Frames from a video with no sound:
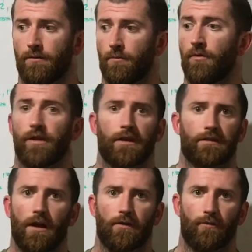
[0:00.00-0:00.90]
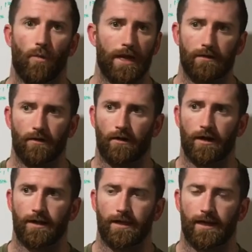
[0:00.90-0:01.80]
moving a ton of weight or
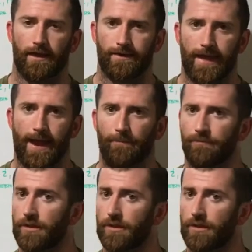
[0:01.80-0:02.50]
anything like that.